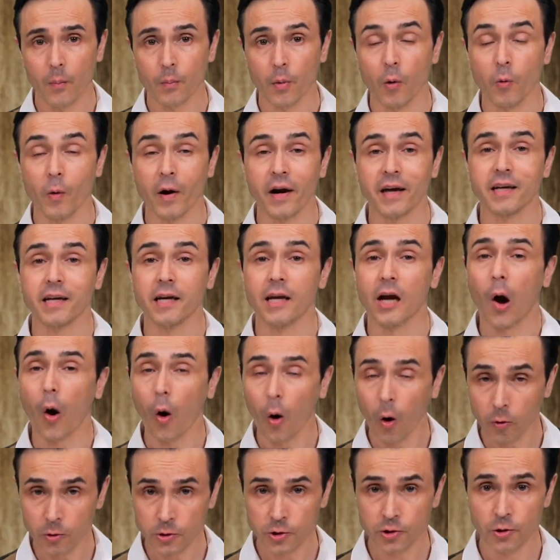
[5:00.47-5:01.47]
But what it can
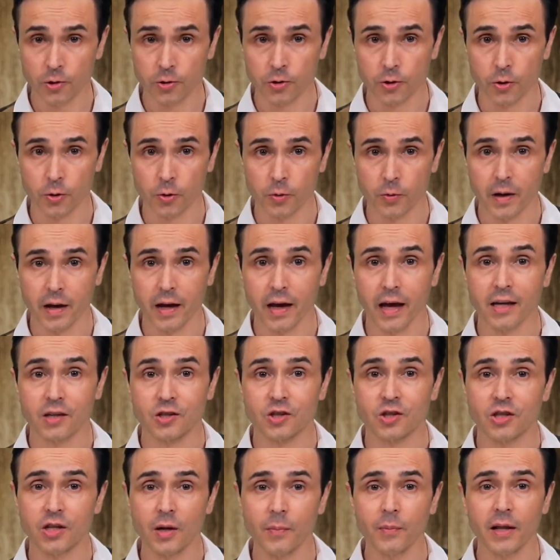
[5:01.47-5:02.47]
also do is
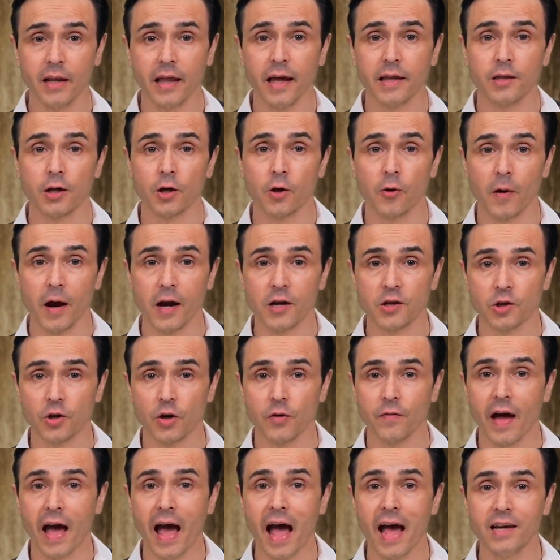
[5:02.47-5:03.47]
stimulate the creation
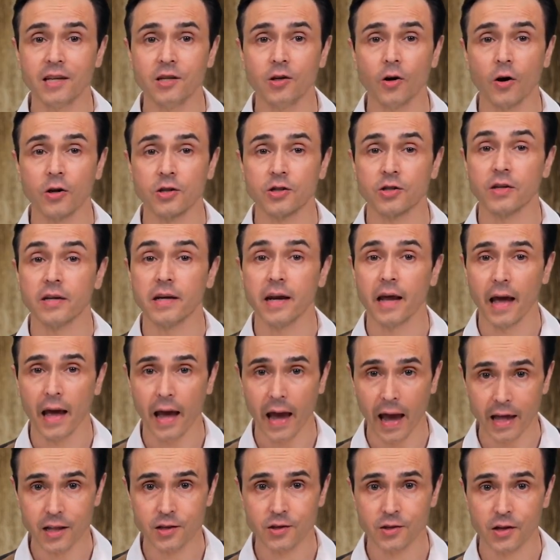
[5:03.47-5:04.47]
of antioxidant
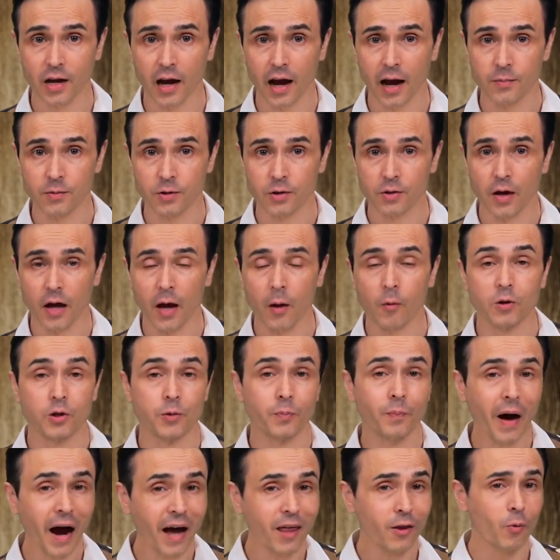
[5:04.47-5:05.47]
enzymes,
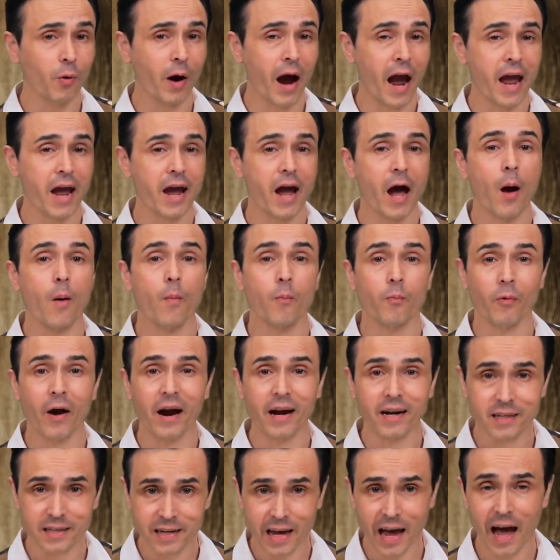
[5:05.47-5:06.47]
which, by the way,
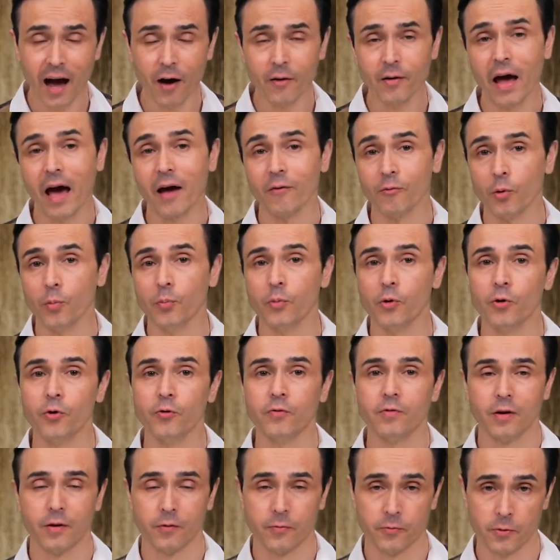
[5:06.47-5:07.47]
break down and
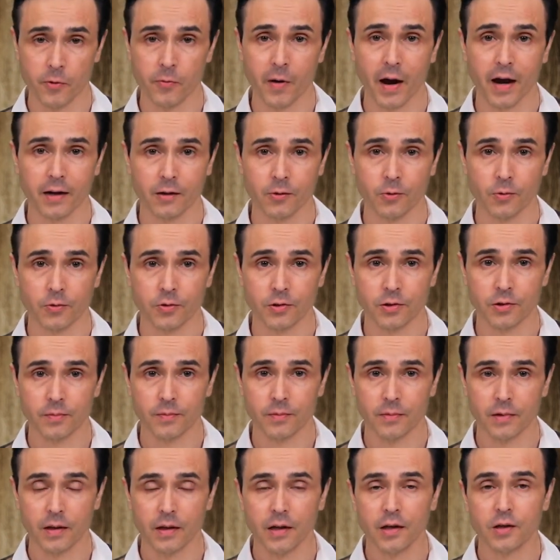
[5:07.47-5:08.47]
remove free radicals.
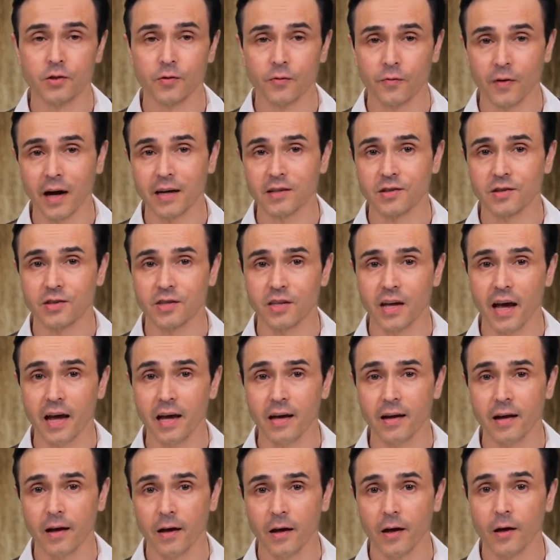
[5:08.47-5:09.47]
Suffice to
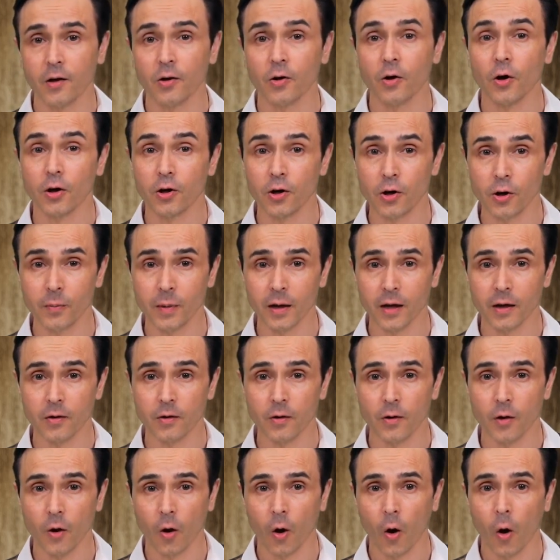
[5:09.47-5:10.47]
say, curcumin,
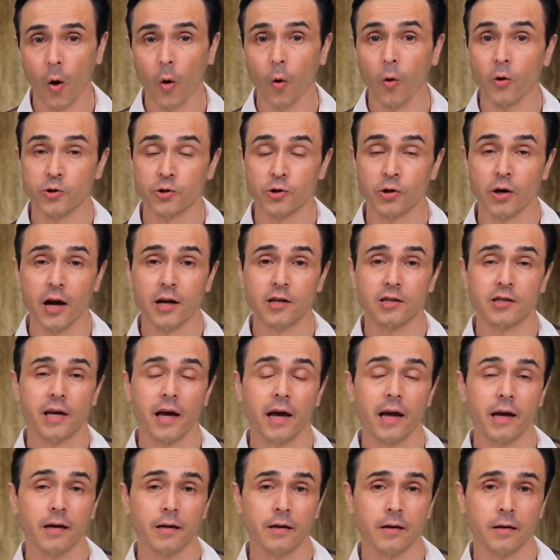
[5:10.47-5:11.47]
or should I
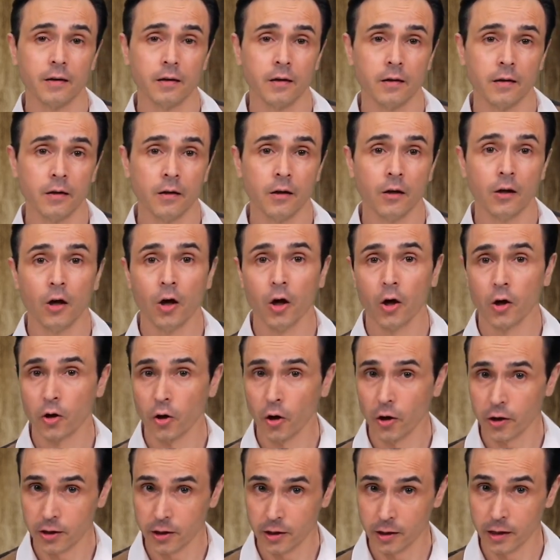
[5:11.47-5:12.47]
say,
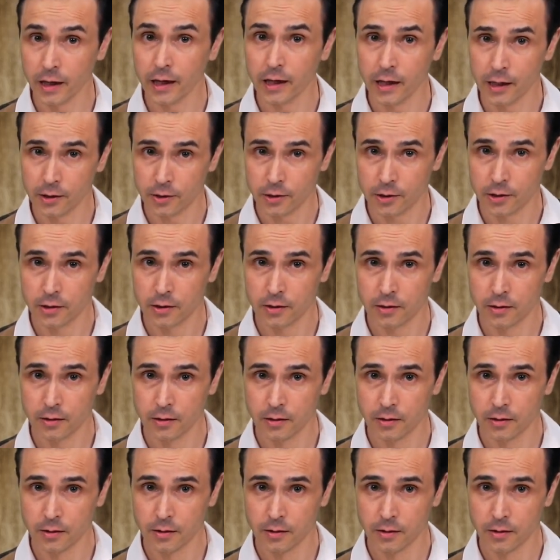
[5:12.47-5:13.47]
curcules,
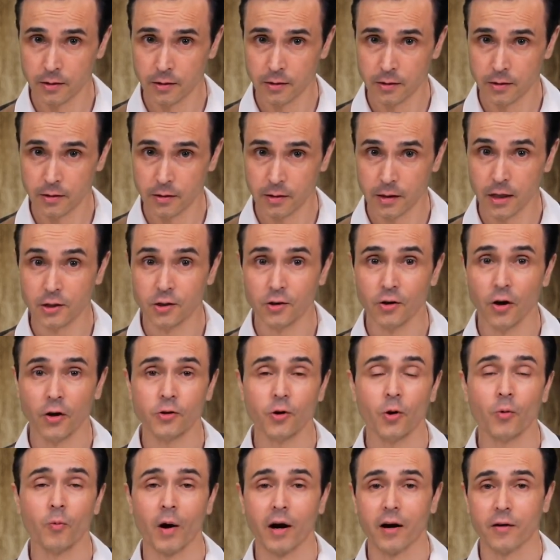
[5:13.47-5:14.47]
is not
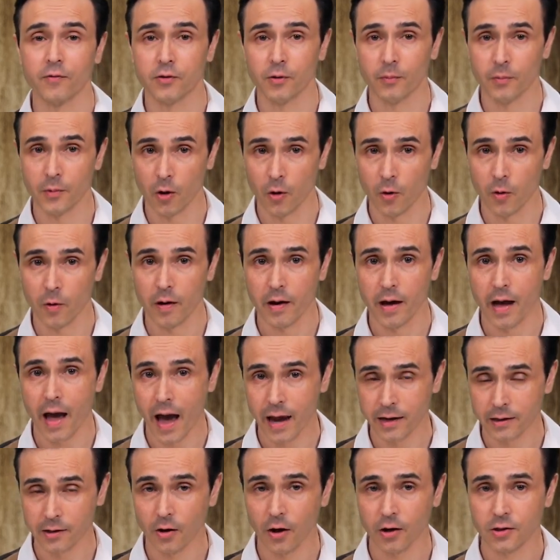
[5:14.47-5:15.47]
your run-of-the-mill
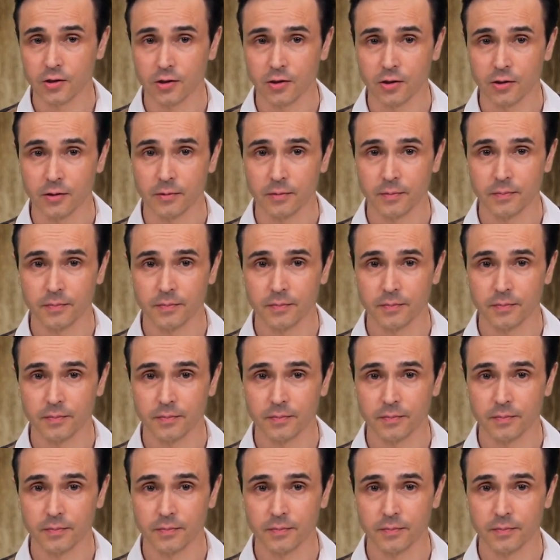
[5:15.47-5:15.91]
antioxidant.